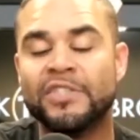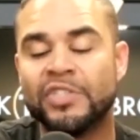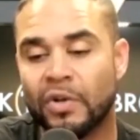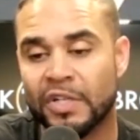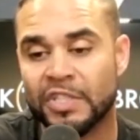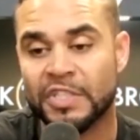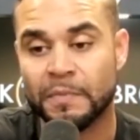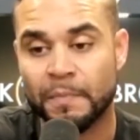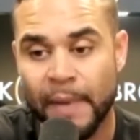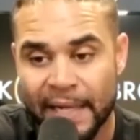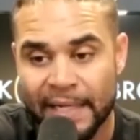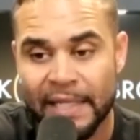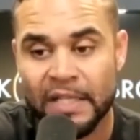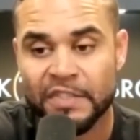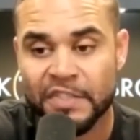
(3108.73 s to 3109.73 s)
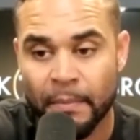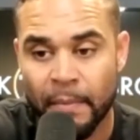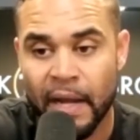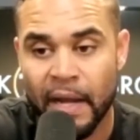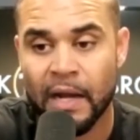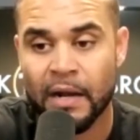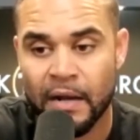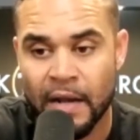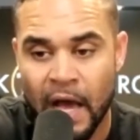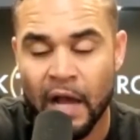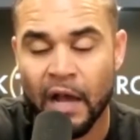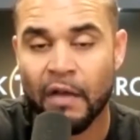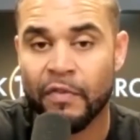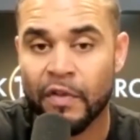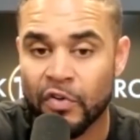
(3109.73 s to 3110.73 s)
you're expecting somebody to knock
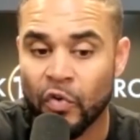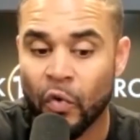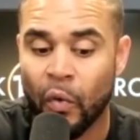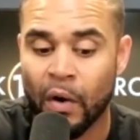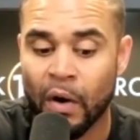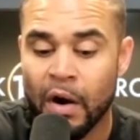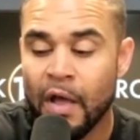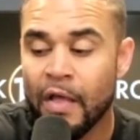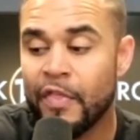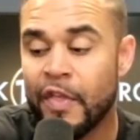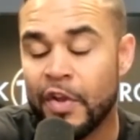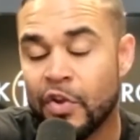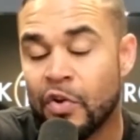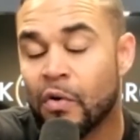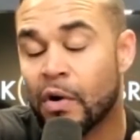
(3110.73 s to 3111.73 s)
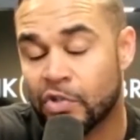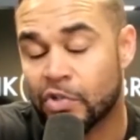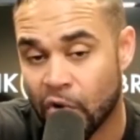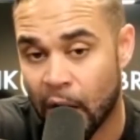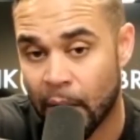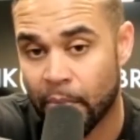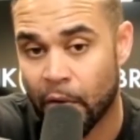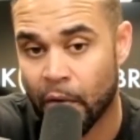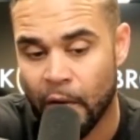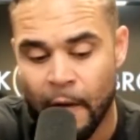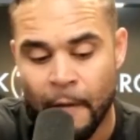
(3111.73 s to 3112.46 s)
on the door, then you're in trouble.